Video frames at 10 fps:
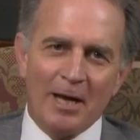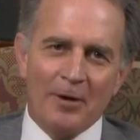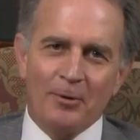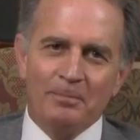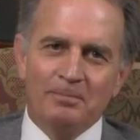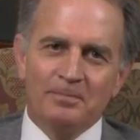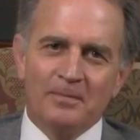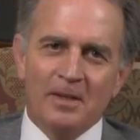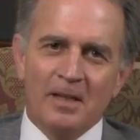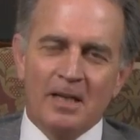Glatthorn.
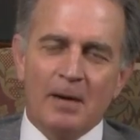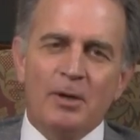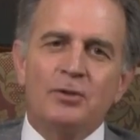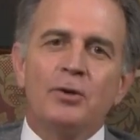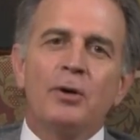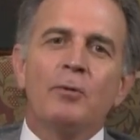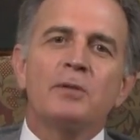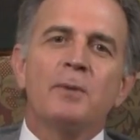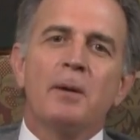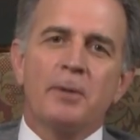I'm an attorney in
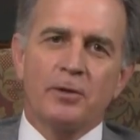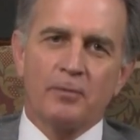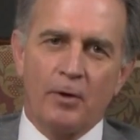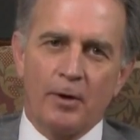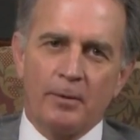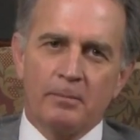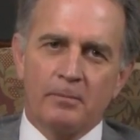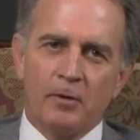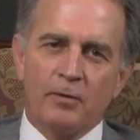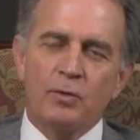West Palm Beach, Florida.
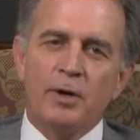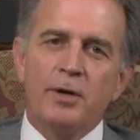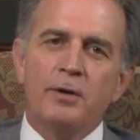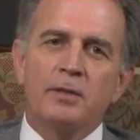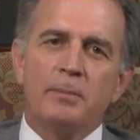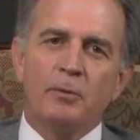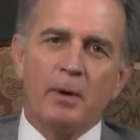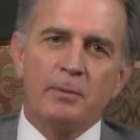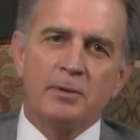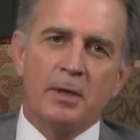For over 20 years, I've been
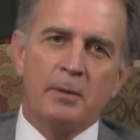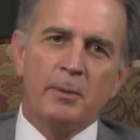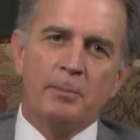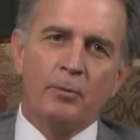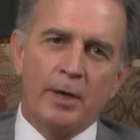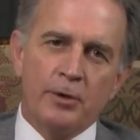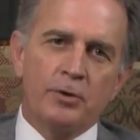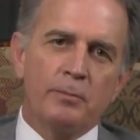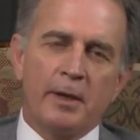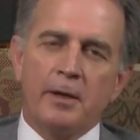representing people
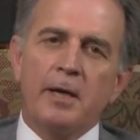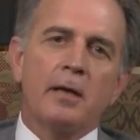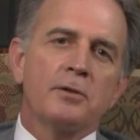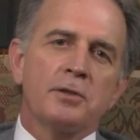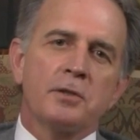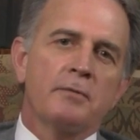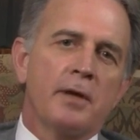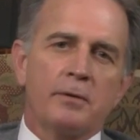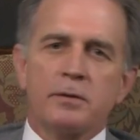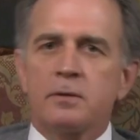injured by the negligence of
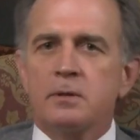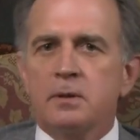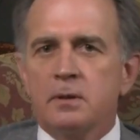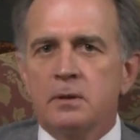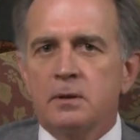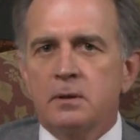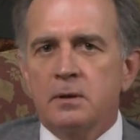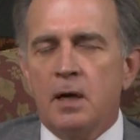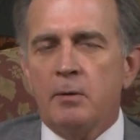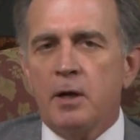others.
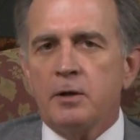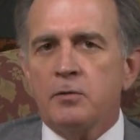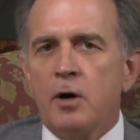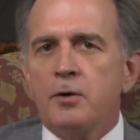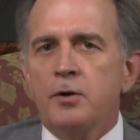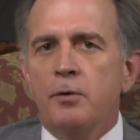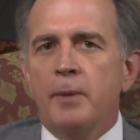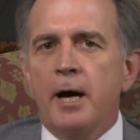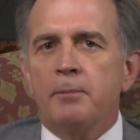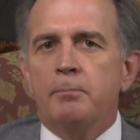I would like to talk to you
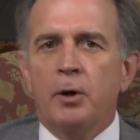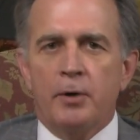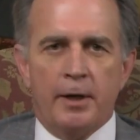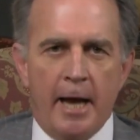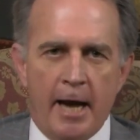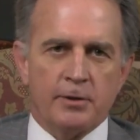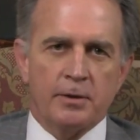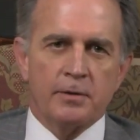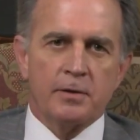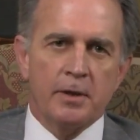about boating
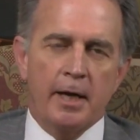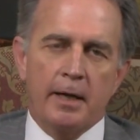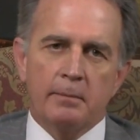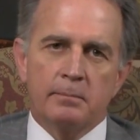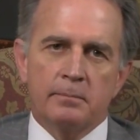accidents today.